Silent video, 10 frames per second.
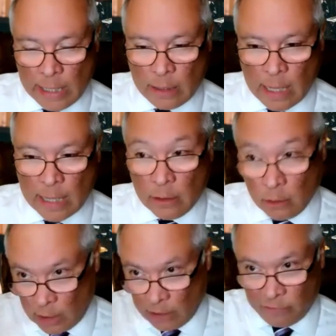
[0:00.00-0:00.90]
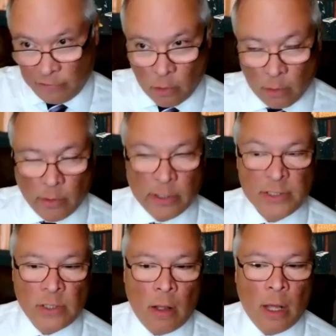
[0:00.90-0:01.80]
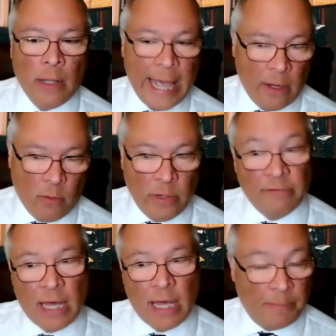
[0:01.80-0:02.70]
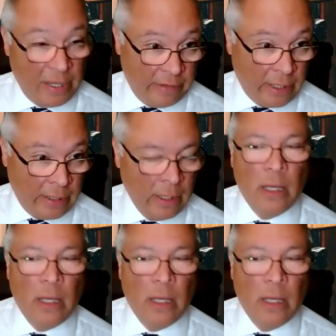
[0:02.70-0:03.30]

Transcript: and and looking forward saw hey we've got to pivot